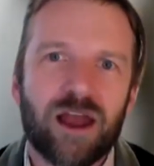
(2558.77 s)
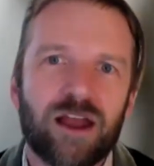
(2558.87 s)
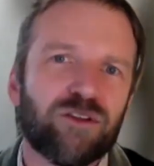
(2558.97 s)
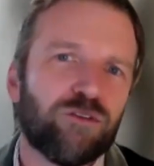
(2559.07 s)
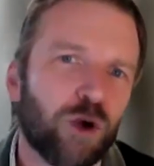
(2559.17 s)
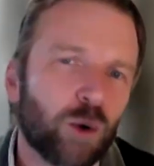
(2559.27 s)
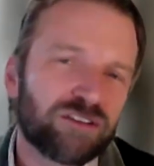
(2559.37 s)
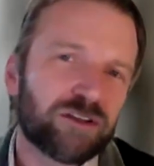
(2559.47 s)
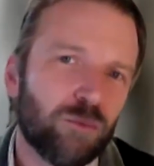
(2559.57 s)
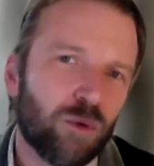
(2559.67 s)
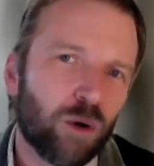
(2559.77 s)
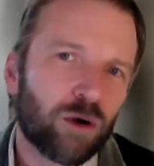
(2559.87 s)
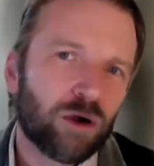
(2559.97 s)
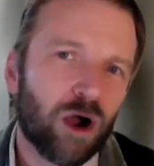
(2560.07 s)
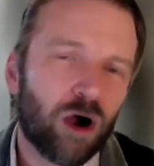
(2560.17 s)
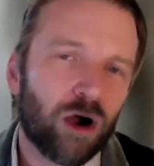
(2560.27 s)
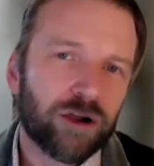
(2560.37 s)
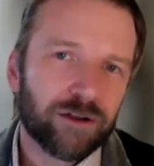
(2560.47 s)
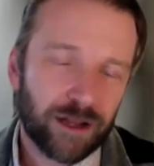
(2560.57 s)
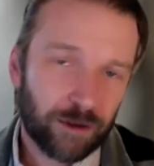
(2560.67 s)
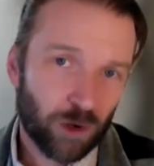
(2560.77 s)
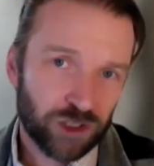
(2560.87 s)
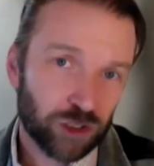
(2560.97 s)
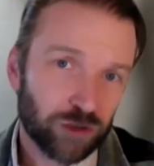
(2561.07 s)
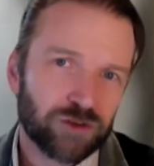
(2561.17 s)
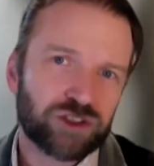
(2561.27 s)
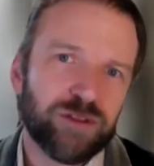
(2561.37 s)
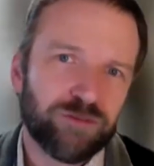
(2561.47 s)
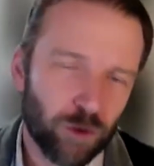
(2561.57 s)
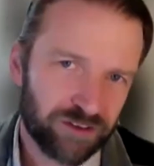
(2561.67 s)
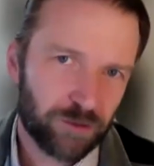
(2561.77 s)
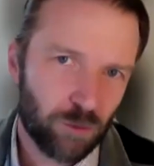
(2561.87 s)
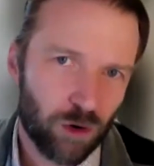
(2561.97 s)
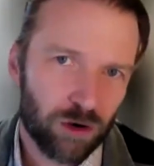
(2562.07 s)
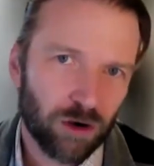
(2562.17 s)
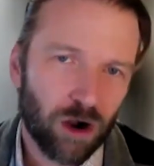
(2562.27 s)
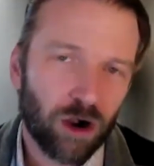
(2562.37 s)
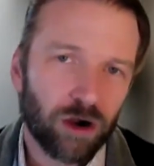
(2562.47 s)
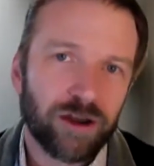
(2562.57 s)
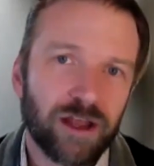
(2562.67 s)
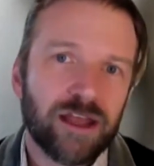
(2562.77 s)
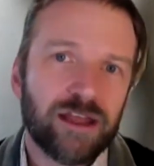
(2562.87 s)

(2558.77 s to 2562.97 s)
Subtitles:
And so focusing more on, and what journals should be focusing more on,